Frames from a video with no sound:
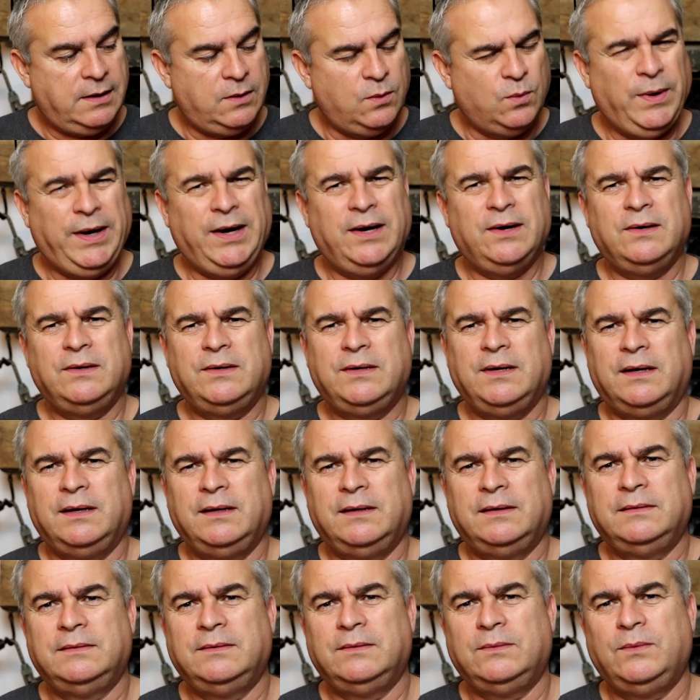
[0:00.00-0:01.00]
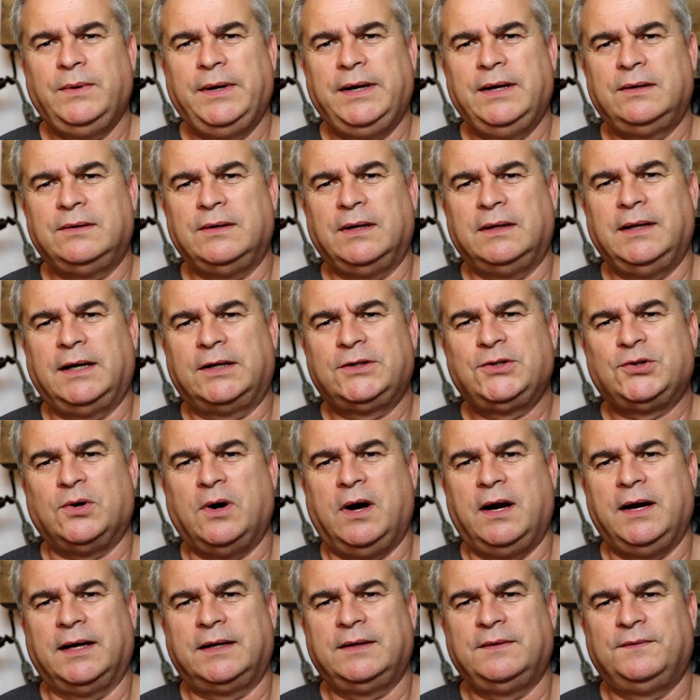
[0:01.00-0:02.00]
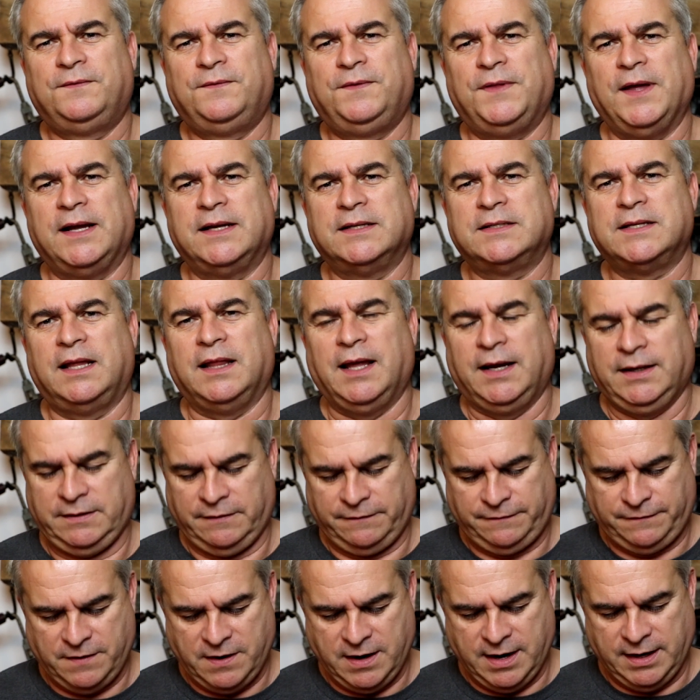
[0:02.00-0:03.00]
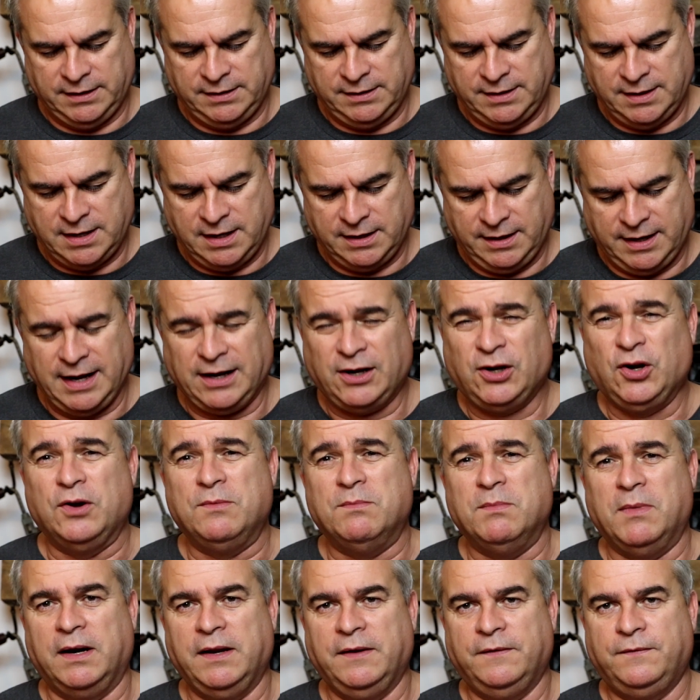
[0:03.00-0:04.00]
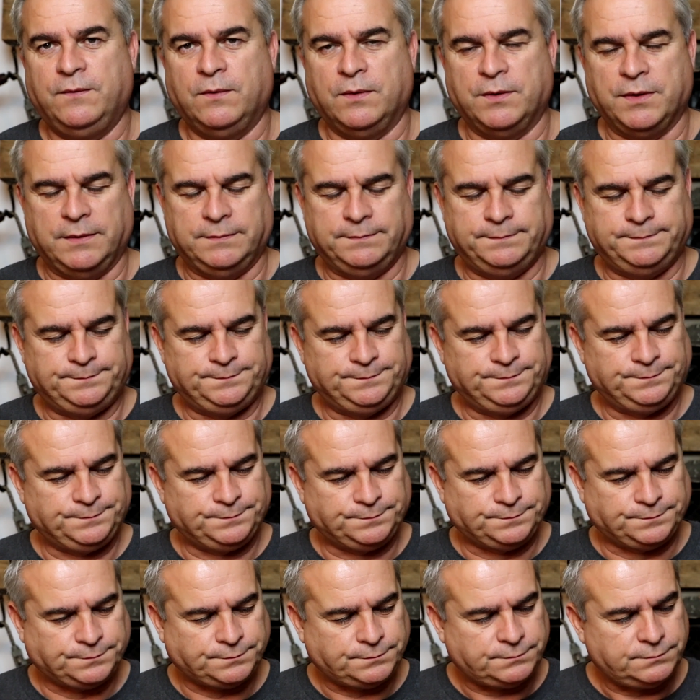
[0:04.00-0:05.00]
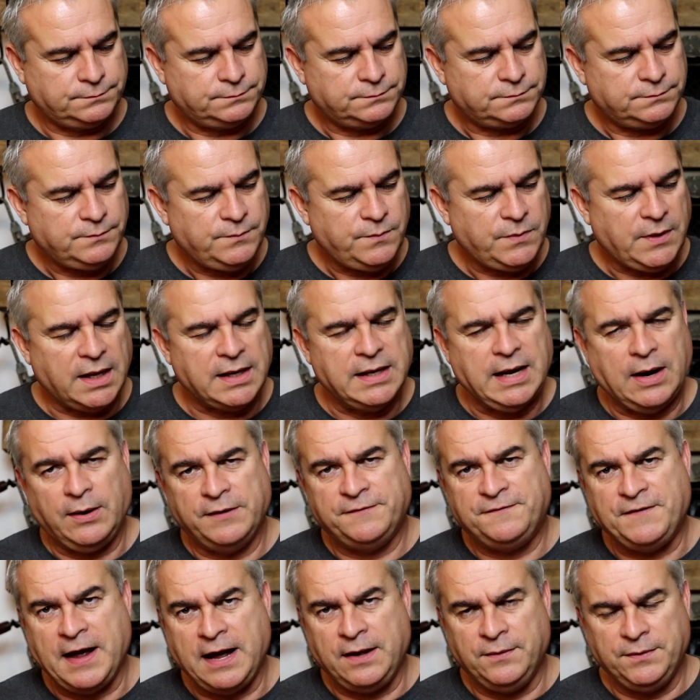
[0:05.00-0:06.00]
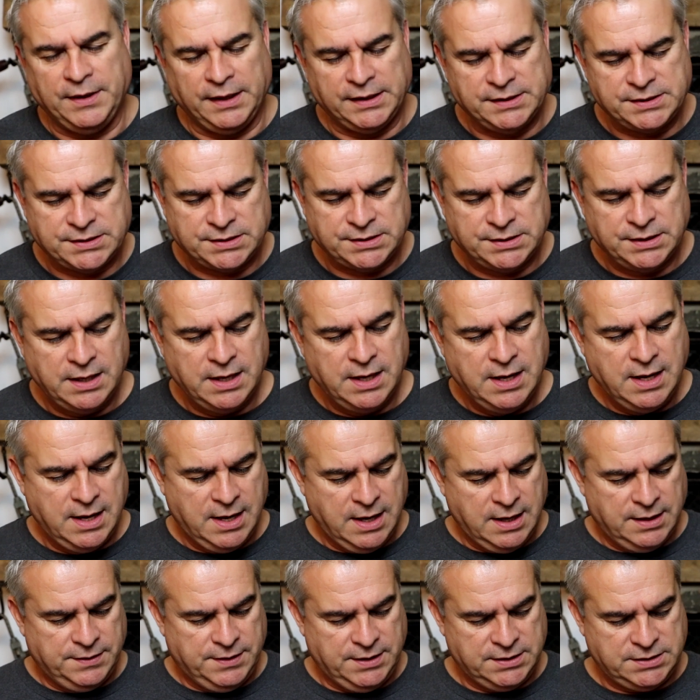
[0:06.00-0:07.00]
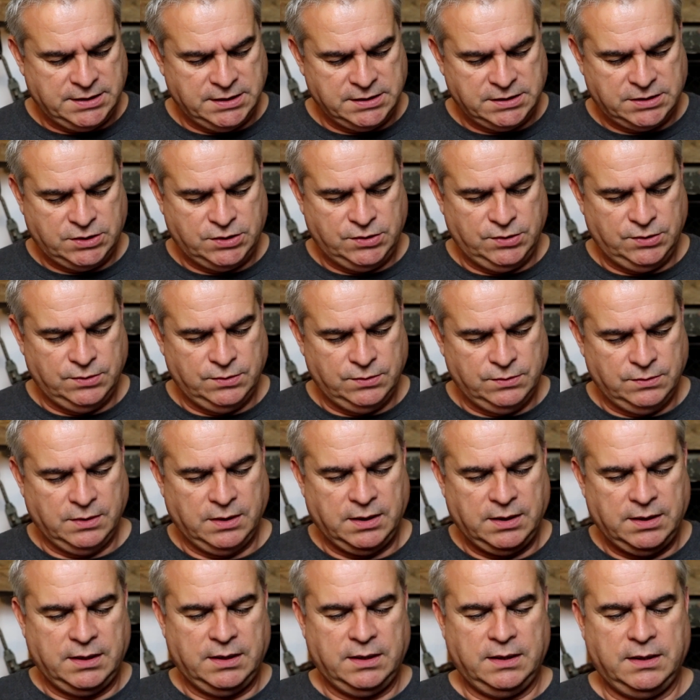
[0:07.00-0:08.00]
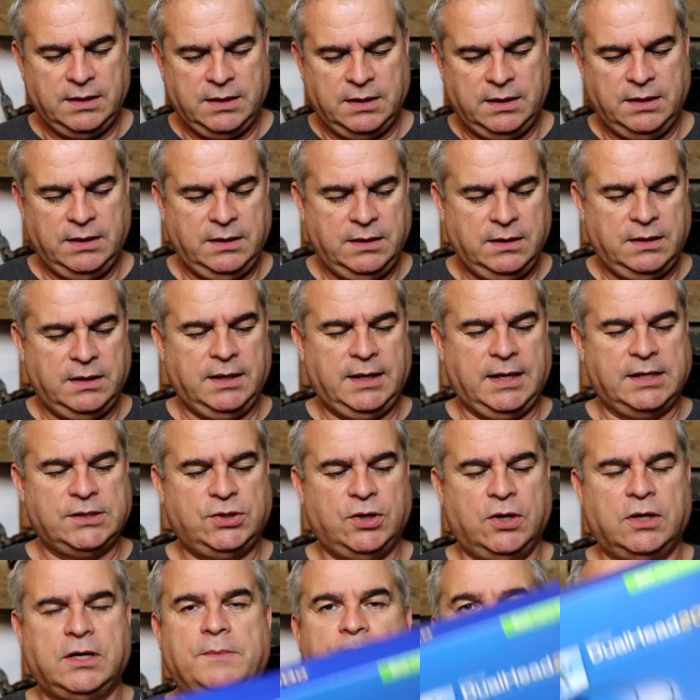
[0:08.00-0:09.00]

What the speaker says: weird electronic things. I like to find, and I get good money for them. Now, I found this. This is to, I guess, hook